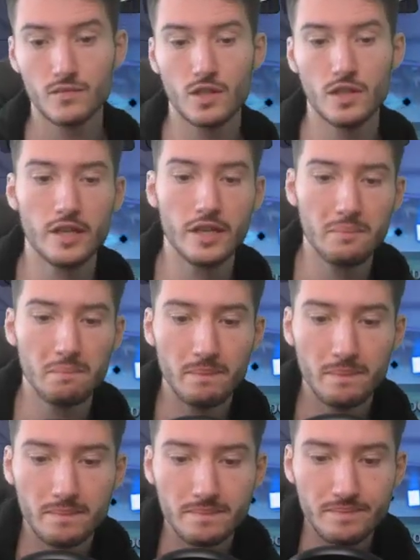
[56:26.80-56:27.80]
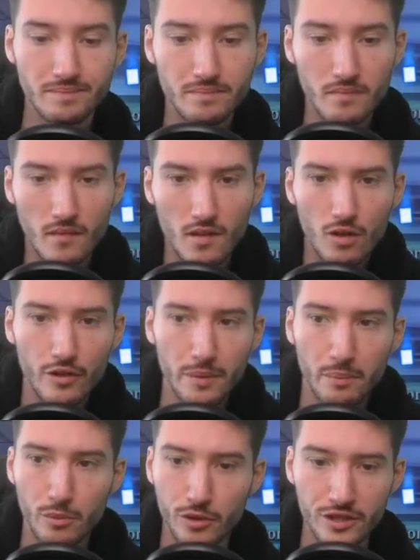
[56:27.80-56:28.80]
Okay. Looking
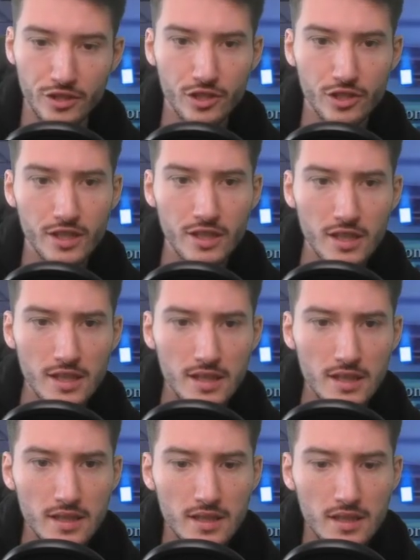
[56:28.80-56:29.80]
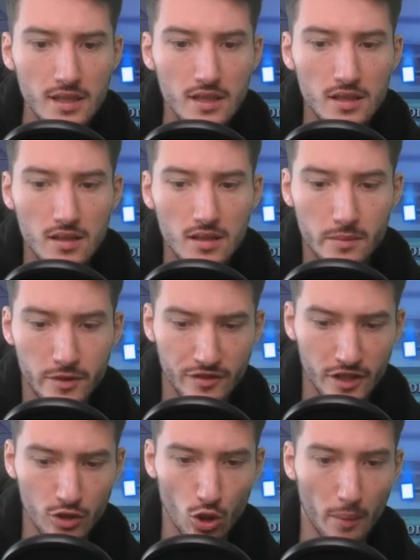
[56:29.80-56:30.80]
pretty good. I mean, if they
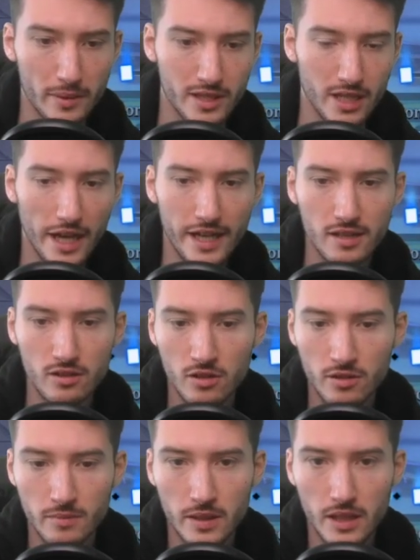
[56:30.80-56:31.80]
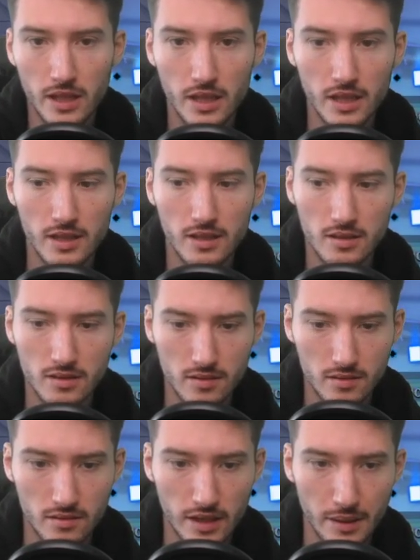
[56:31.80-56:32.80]
drop a Titan on me,
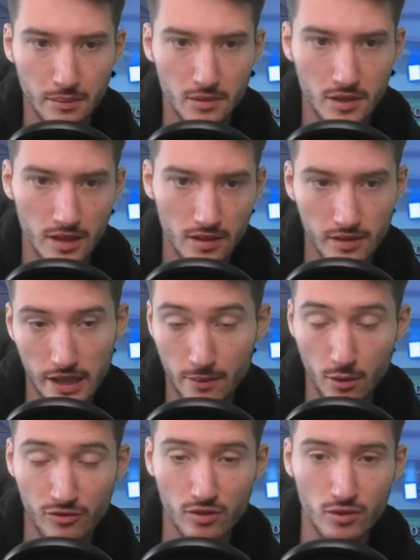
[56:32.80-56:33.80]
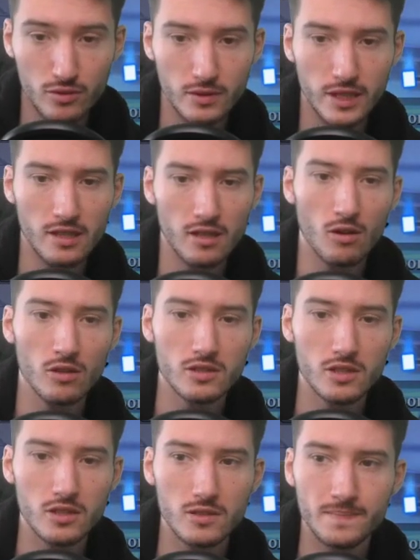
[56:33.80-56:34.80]
game of course will get
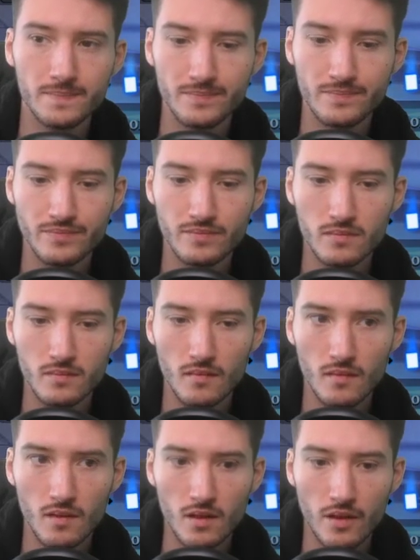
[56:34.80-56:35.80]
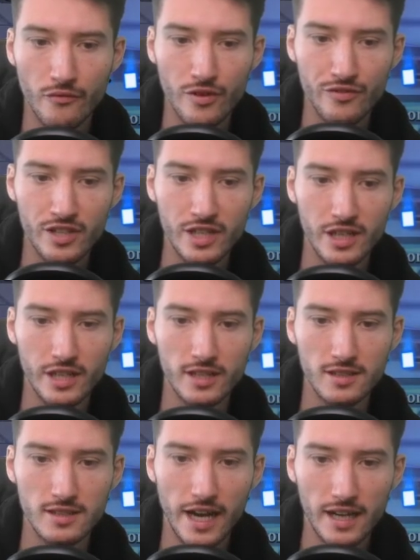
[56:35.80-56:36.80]
longer. Vivian I can
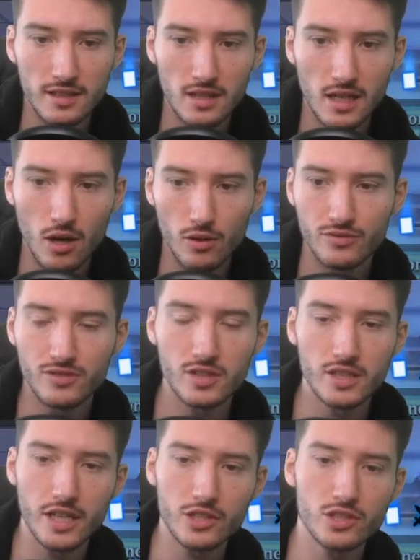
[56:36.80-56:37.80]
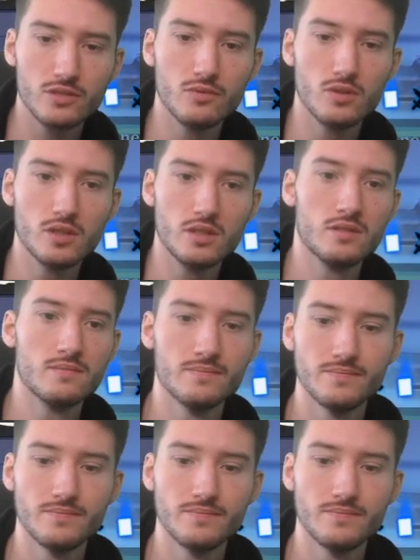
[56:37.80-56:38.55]
attack down, Sanctuary Warden.